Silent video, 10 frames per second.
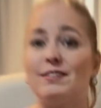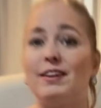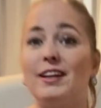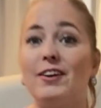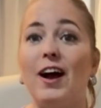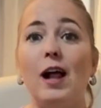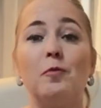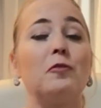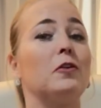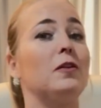video
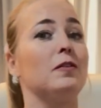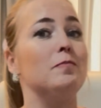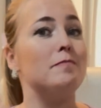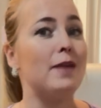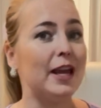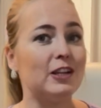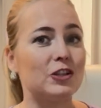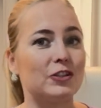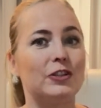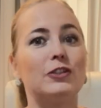helpful, make
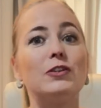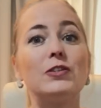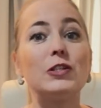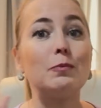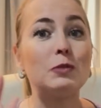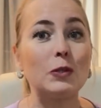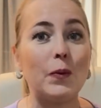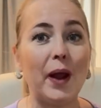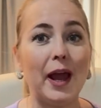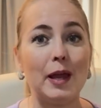sure to
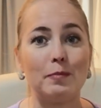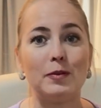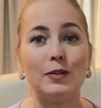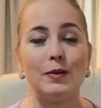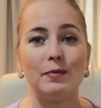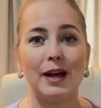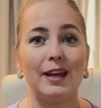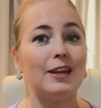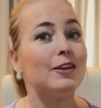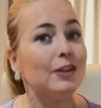subscribe to
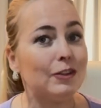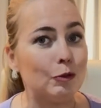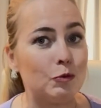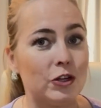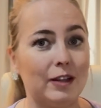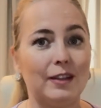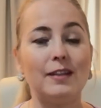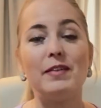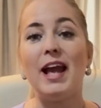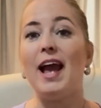my YouTube
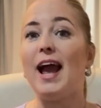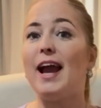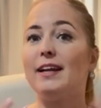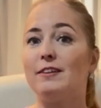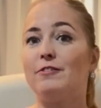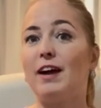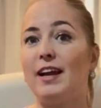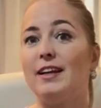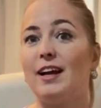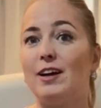channel and
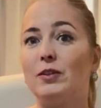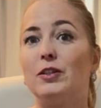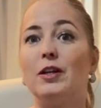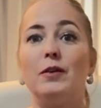find out